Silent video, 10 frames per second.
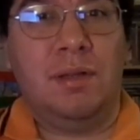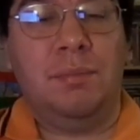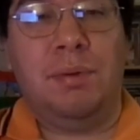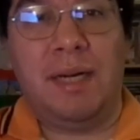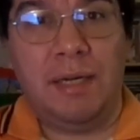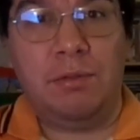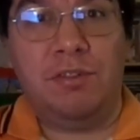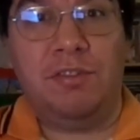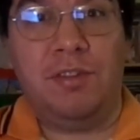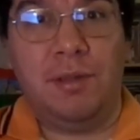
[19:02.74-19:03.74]
on a
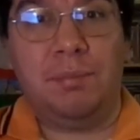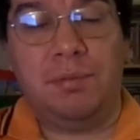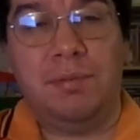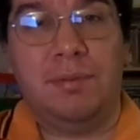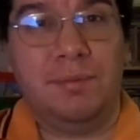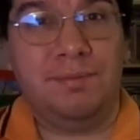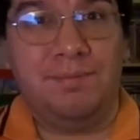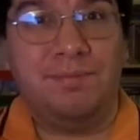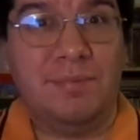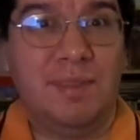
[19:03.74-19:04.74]
pirate ship,
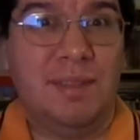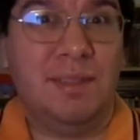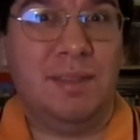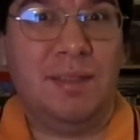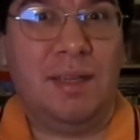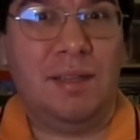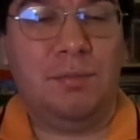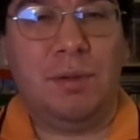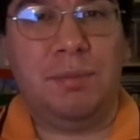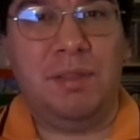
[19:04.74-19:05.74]

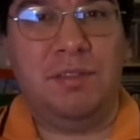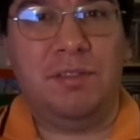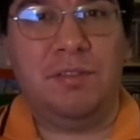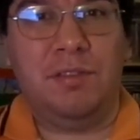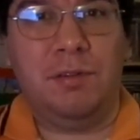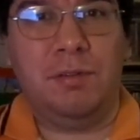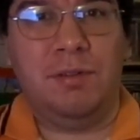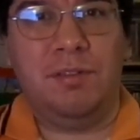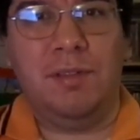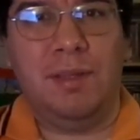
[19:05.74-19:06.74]
as Webby just
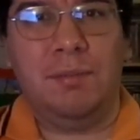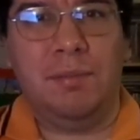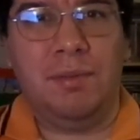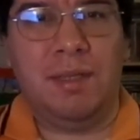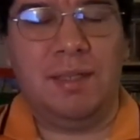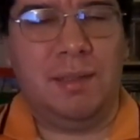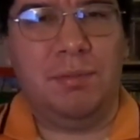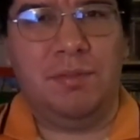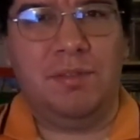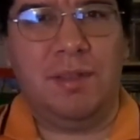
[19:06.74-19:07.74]
showed to them that
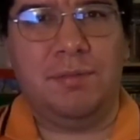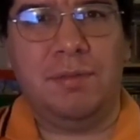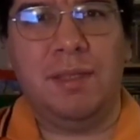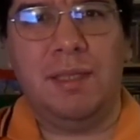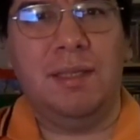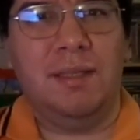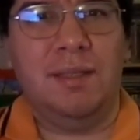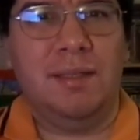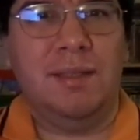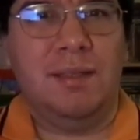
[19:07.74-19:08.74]
he was definitely
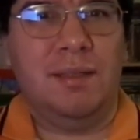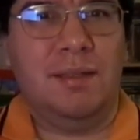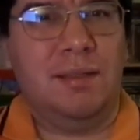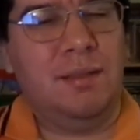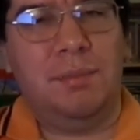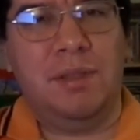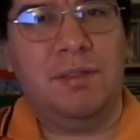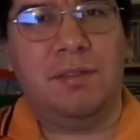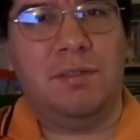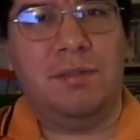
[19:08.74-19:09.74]
the
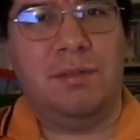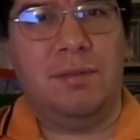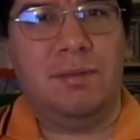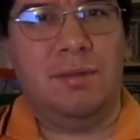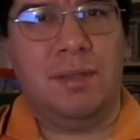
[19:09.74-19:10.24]
biggest.